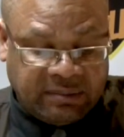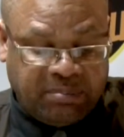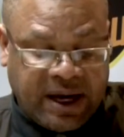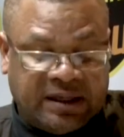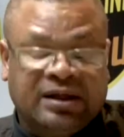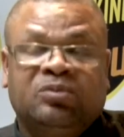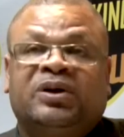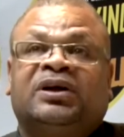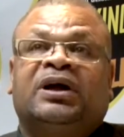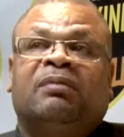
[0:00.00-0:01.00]
pending
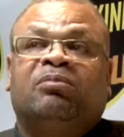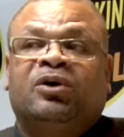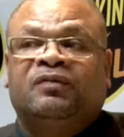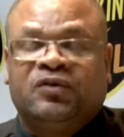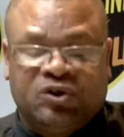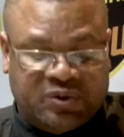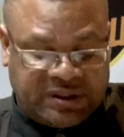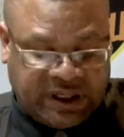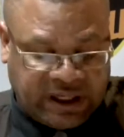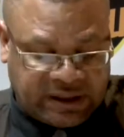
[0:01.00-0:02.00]
with a number of new
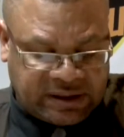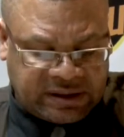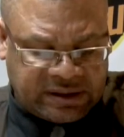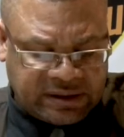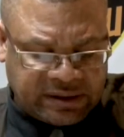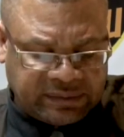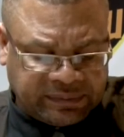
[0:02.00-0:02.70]
states.